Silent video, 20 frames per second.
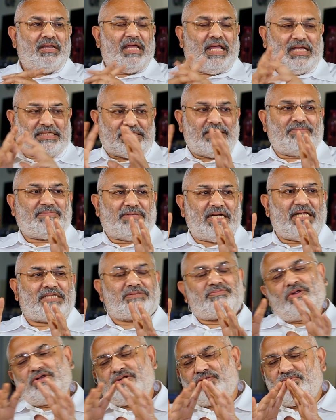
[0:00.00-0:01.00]
Except the
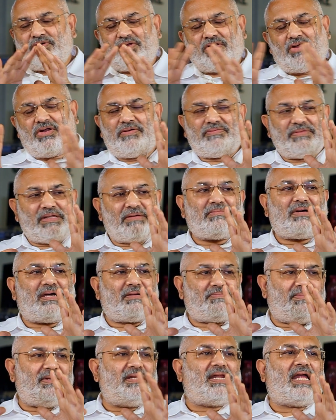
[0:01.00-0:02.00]
desmoid tumor, all of them
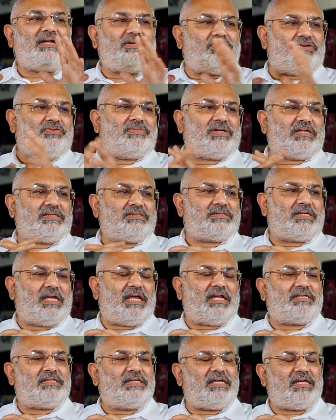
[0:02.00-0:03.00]
are benign tumors,
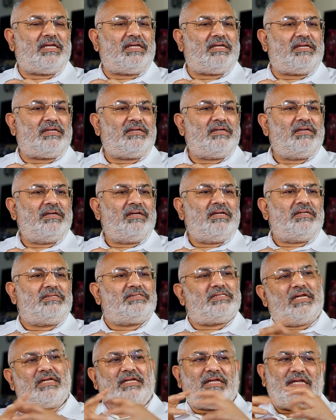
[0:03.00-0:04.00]
and they
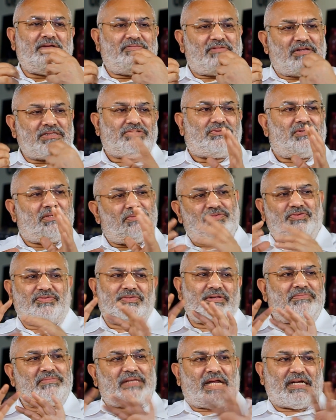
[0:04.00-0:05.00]
generally, once you
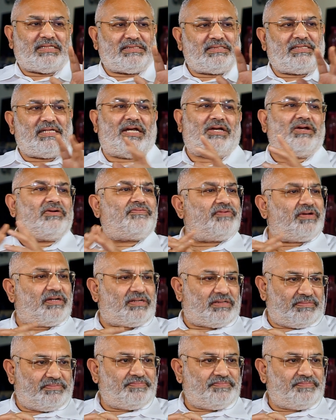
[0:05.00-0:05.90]
remove them, that is the end of it.